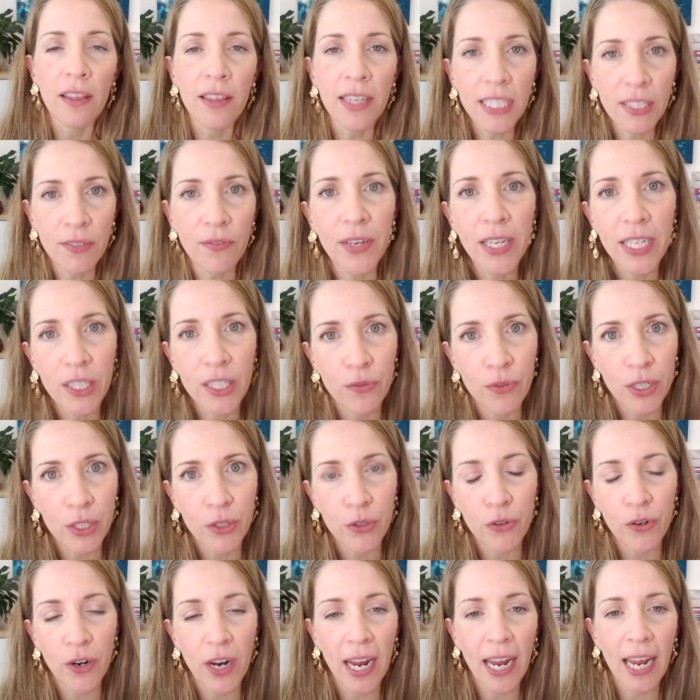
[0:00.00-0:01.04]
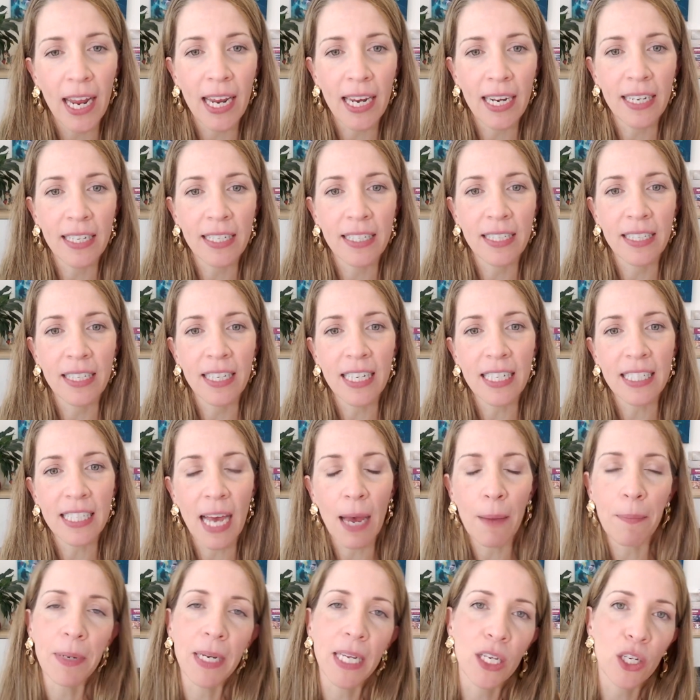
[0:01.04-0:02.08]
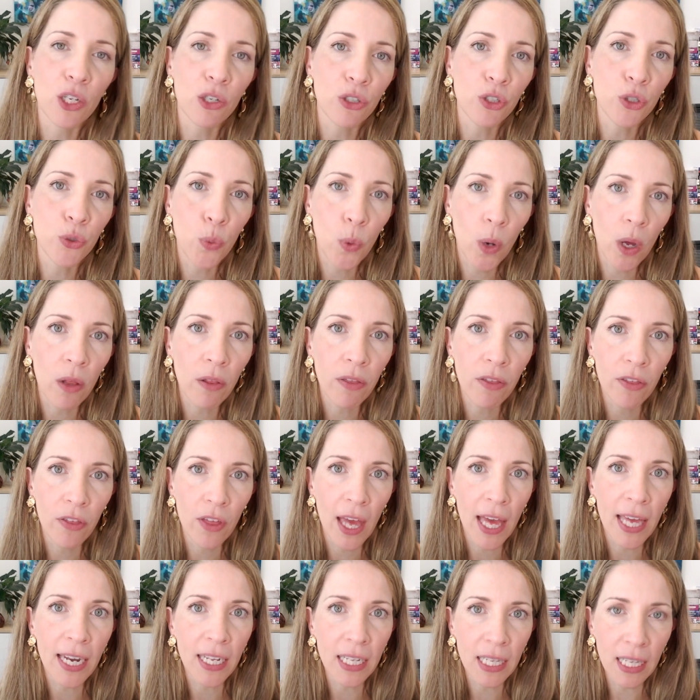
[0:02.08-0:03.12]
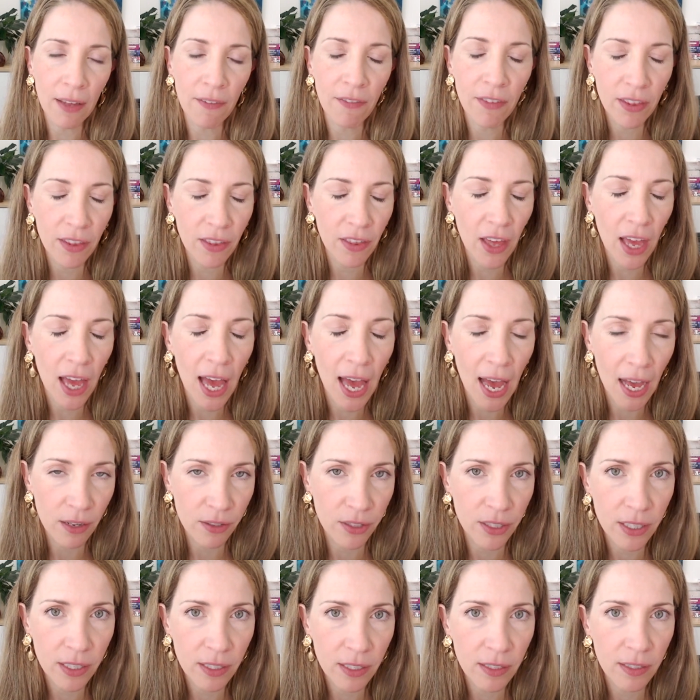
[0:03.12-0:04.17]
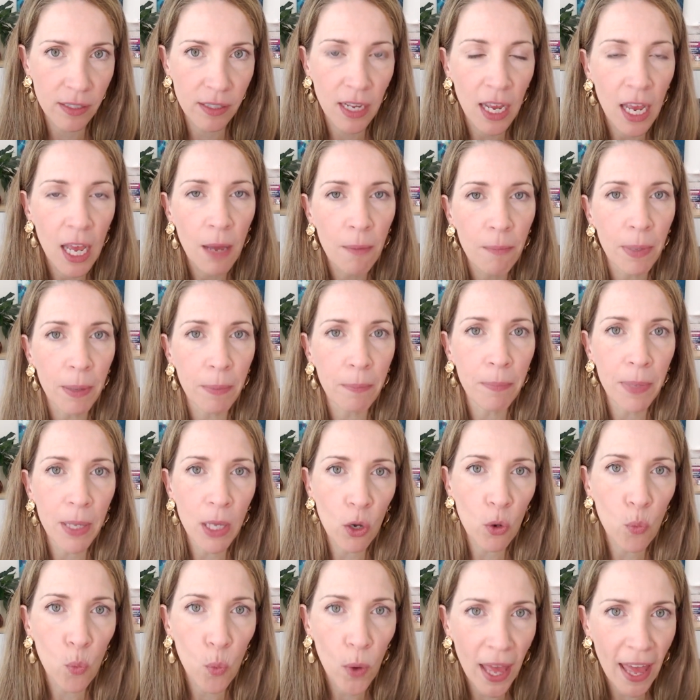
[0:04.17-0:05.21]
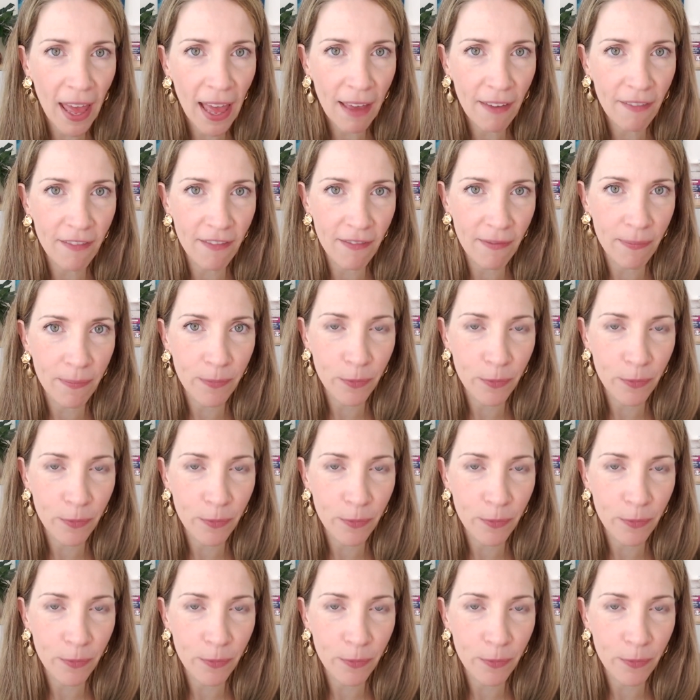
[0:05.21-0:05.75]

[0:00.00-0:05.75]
This Venus retrograde is happening in your 12th and 11th houses, but be aware,